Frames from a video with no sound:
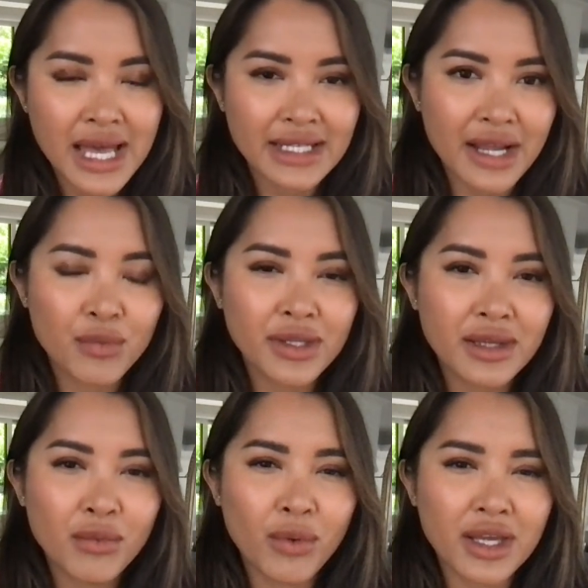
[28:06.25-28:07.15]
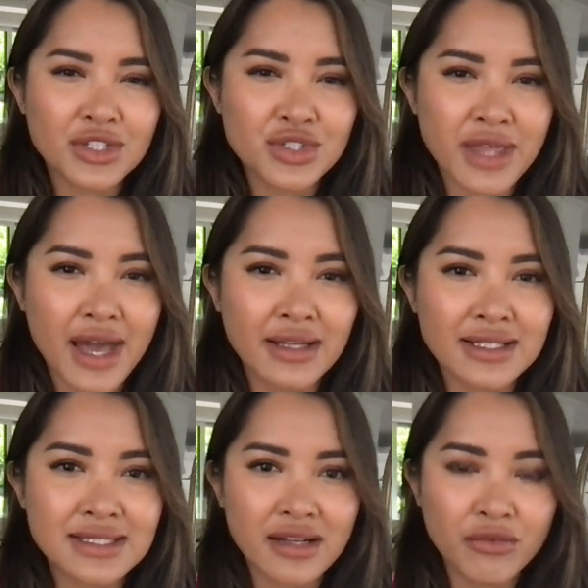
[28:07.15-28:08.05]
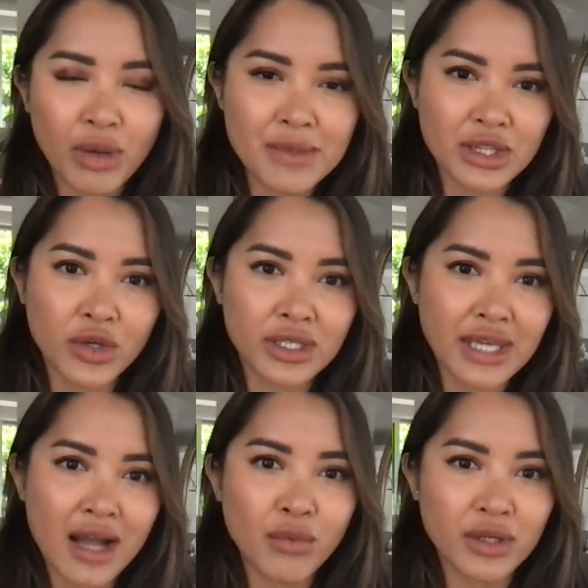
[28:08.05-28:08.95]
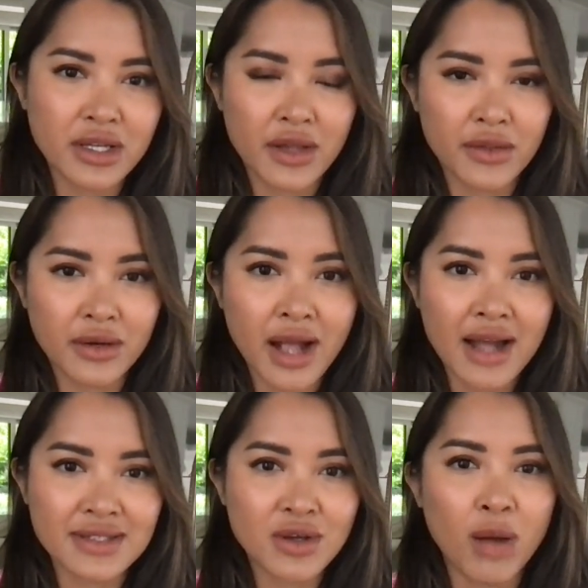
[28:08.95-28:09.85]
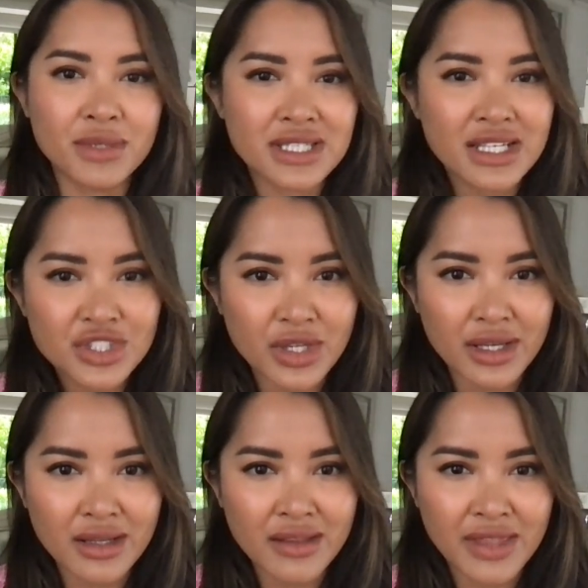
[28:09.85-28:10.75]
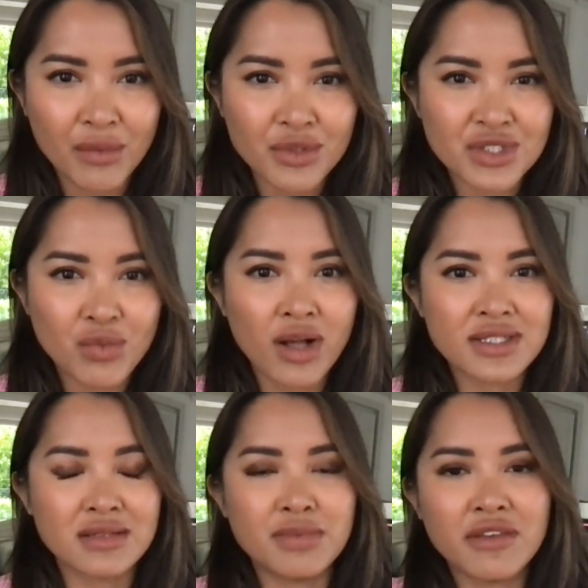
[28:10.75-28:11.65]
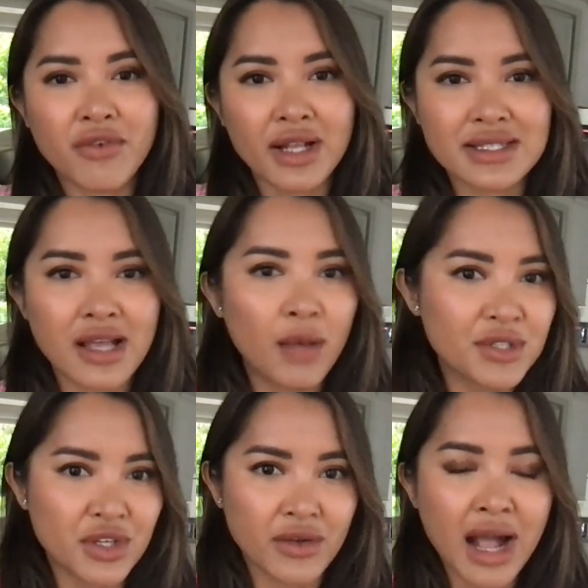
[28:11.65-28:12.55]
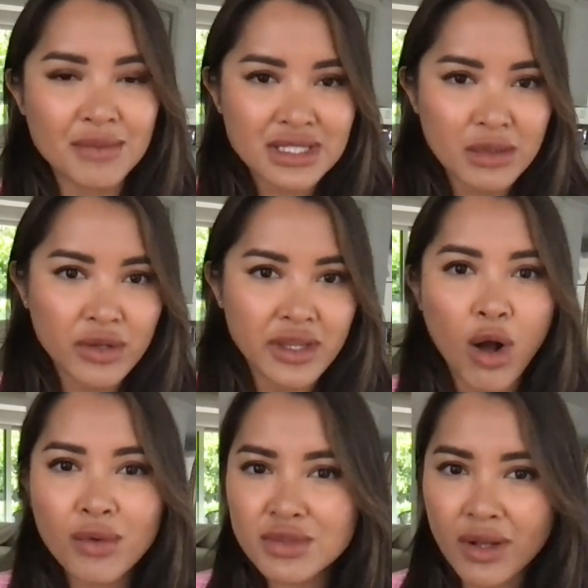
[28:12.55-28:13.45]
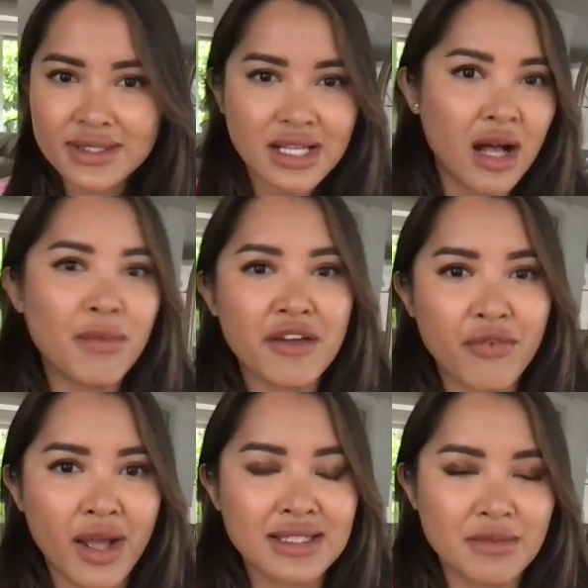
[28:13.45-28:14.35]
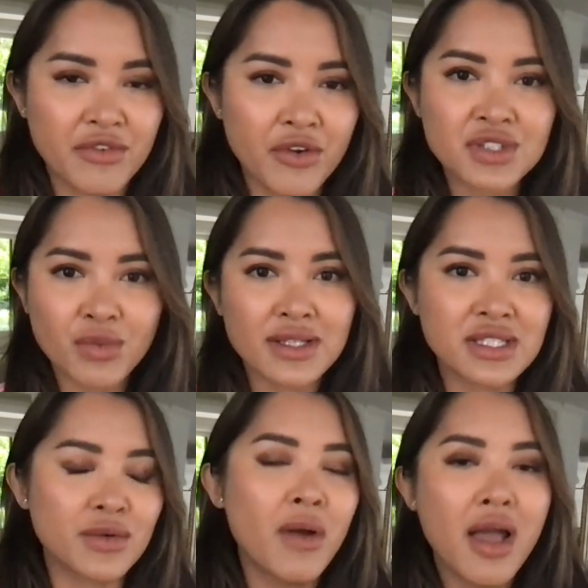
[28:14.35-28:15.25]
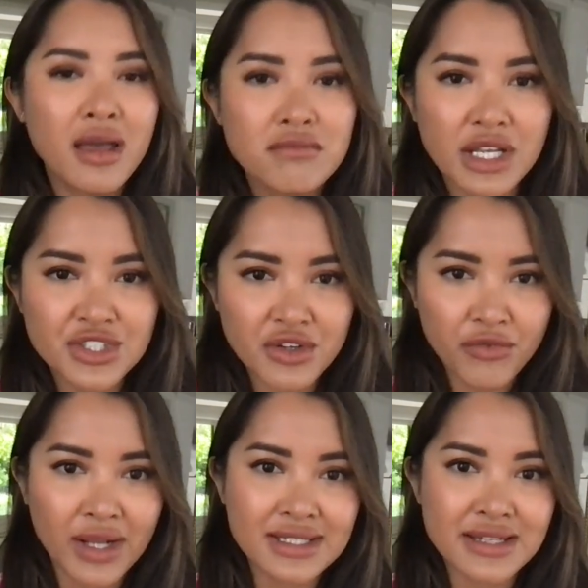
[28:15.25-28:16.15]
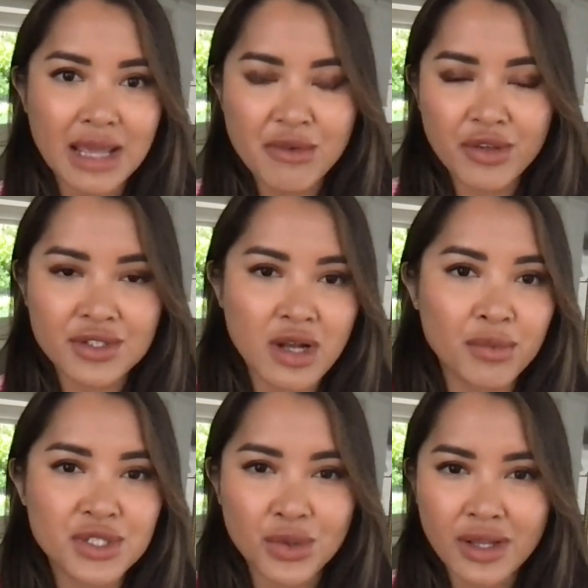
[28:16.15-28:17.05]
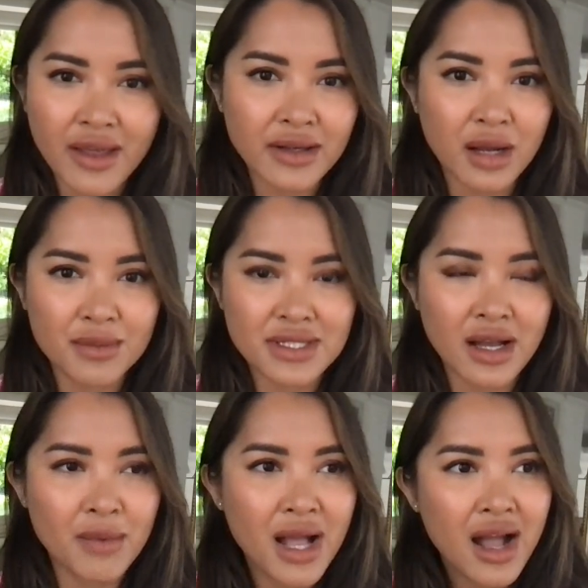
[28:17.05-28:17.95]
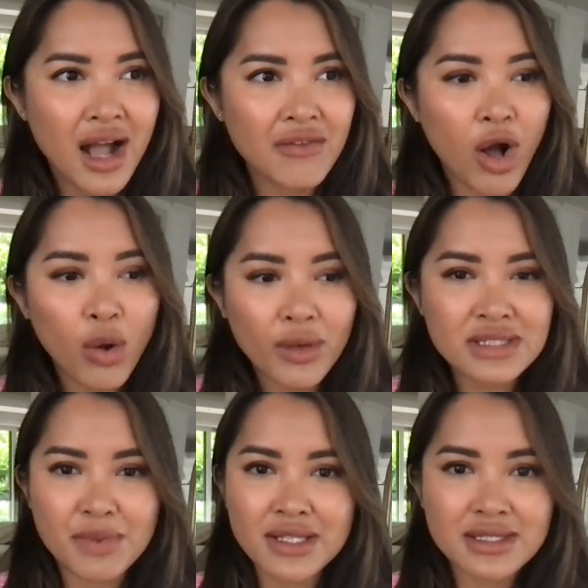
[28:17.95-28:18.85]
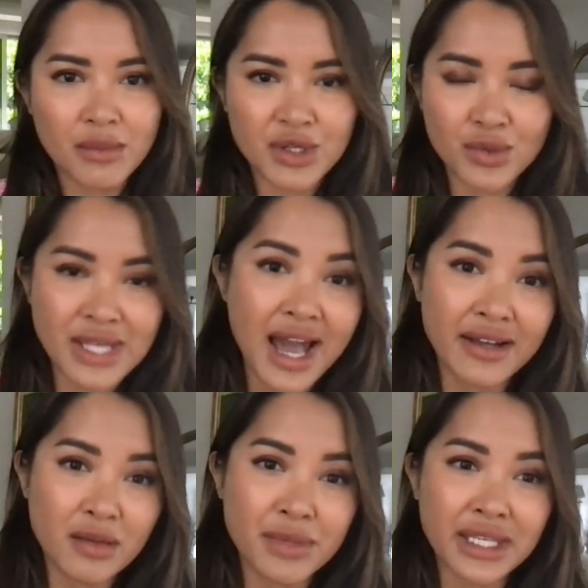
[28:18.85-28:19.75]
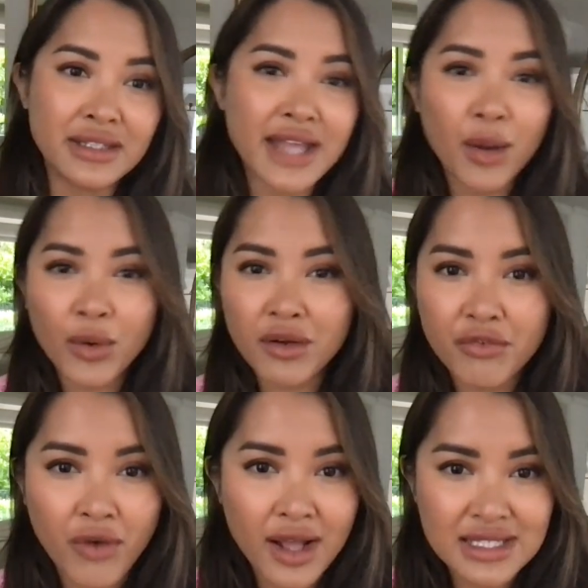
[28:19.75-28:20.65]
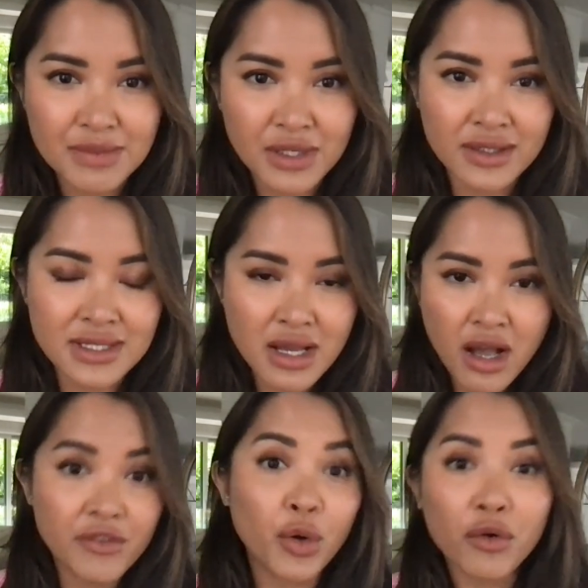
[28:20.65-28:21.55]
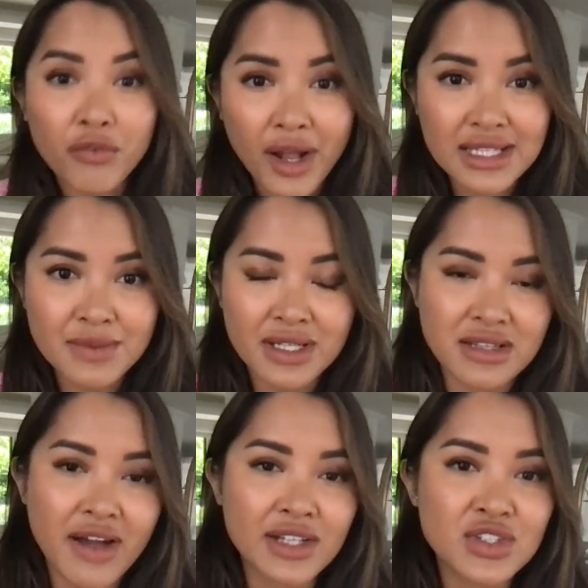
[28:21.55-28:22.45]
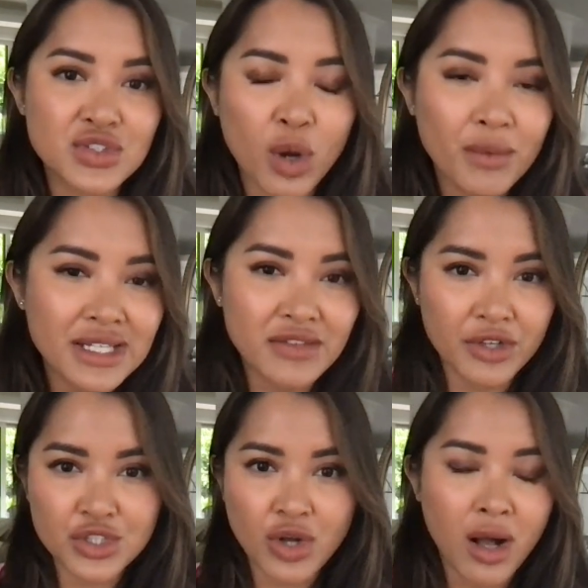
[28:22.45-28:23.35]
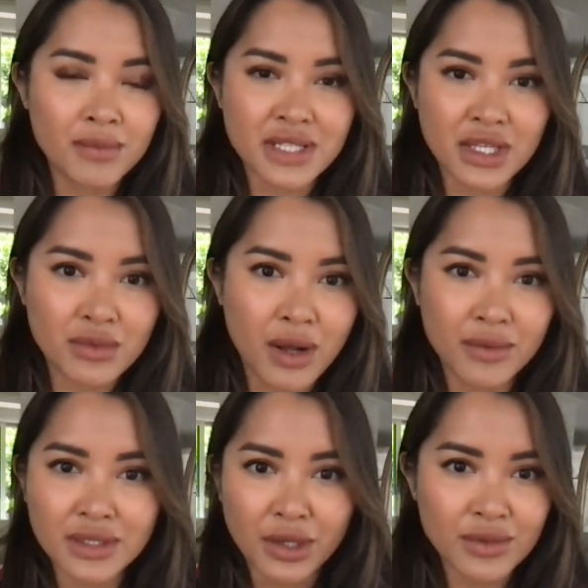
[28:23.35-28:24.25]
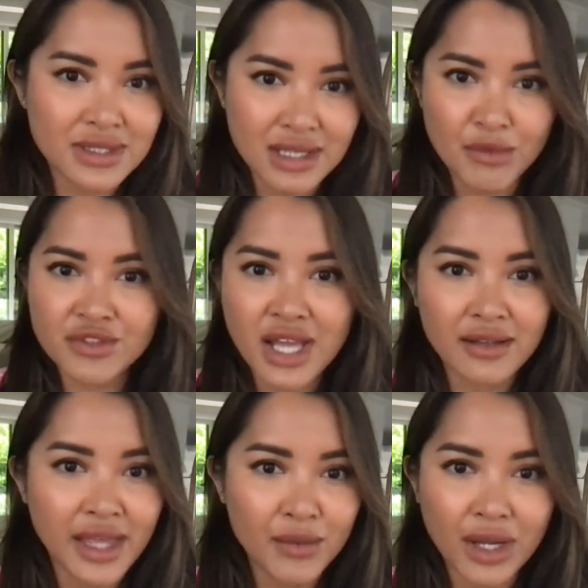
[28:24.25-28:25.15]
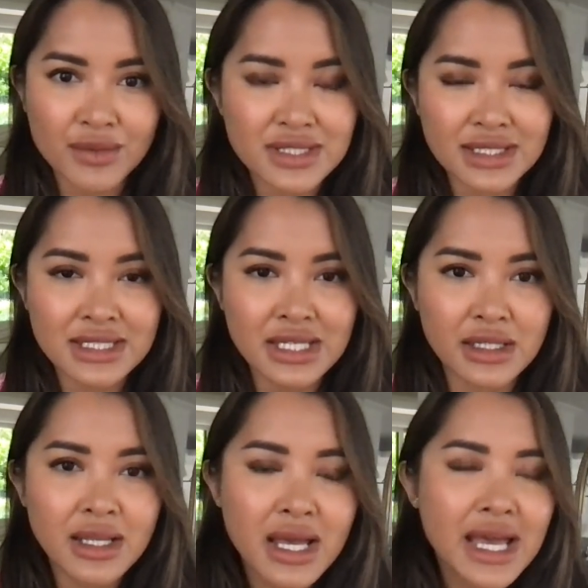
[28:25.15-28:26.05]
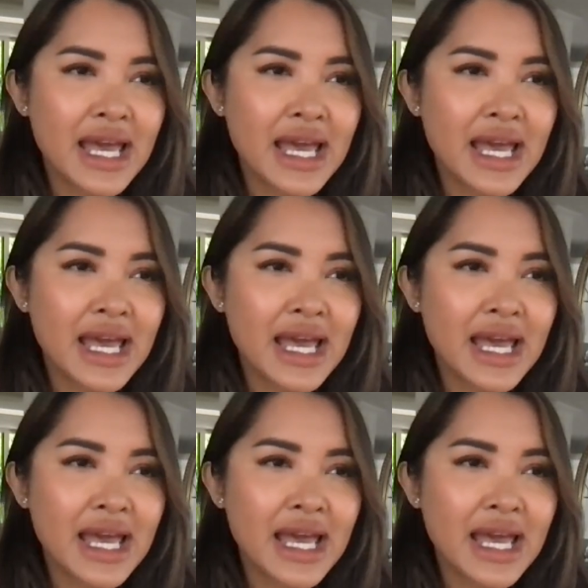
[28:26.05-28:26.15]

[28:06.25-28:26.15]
And I really wish that instead of women looking at one another as competition, that they would just want to be friends and help each other. I'm someone that always wants to help my friends. I'm the first one to mention a friend's name if there's an opportunity that comes up. I've always been someone who's had a big network of friends, because of girlfriends, because I've had so many different jobs, like throughout, since I moved to LA when I was 16.